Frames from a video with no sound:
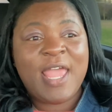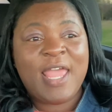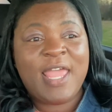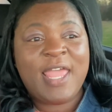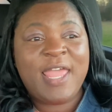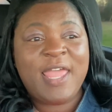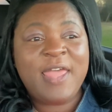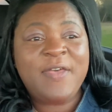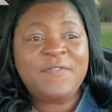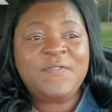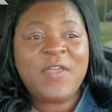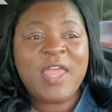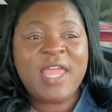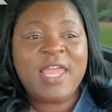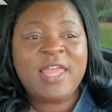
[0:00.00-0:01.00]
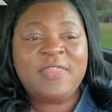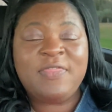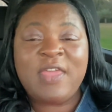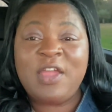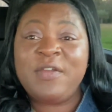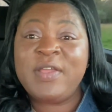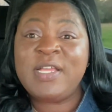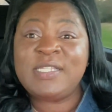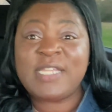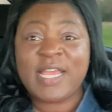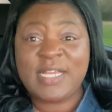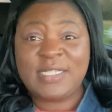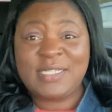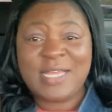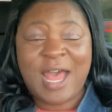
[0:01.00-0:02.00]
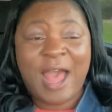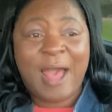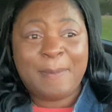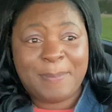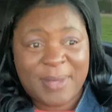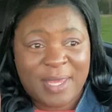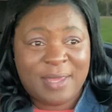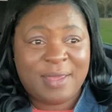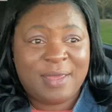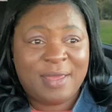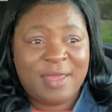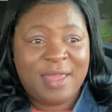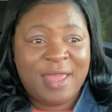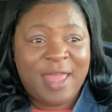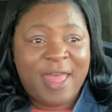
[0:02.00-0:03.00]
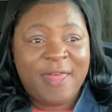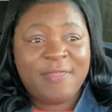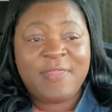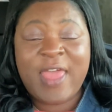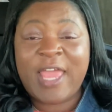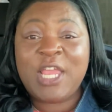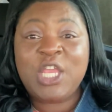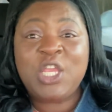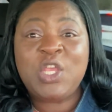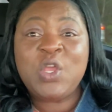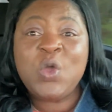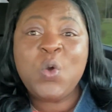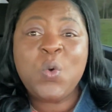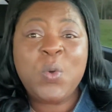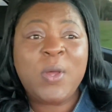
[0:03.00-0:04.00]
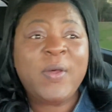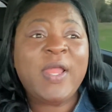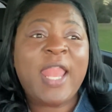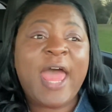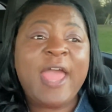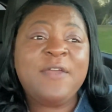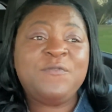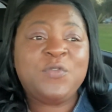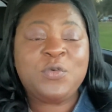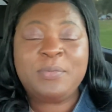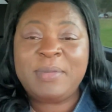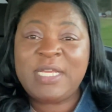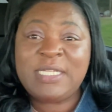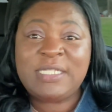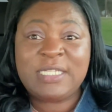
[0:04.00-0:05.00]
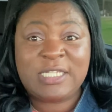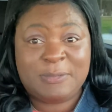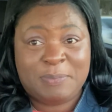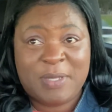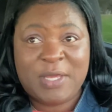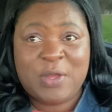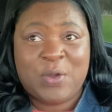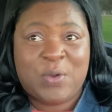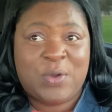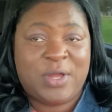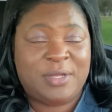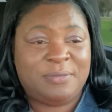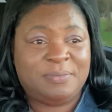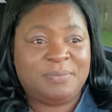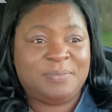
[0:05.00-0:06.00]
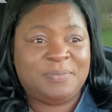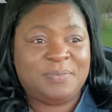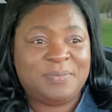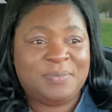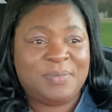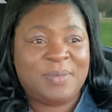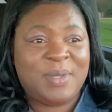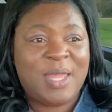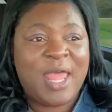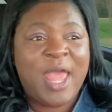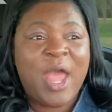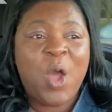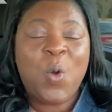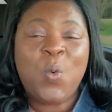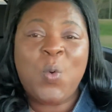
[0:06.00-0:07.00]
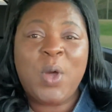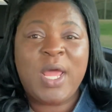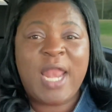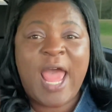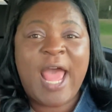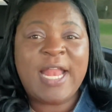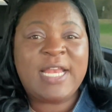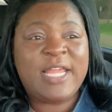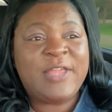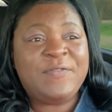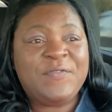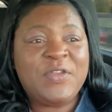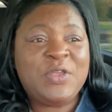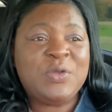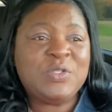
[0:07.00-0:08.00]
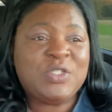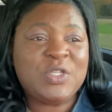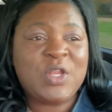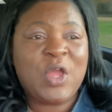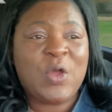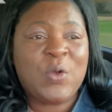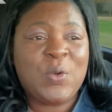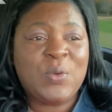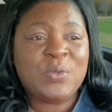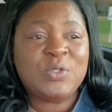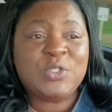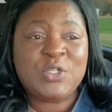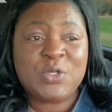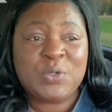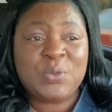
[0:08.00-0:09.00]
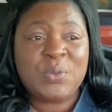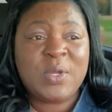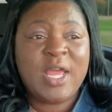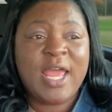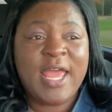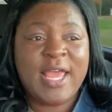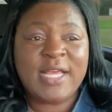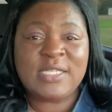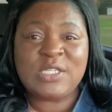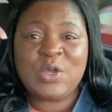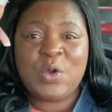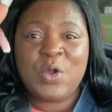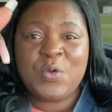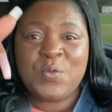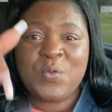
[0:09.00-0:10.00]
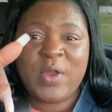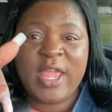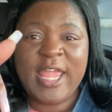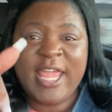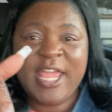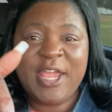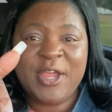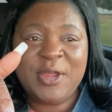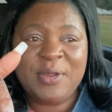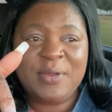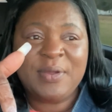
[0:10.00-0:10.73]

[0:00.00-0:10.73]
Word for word: If there is a topic that you would like for me to speak on, what I need for you to do is go right here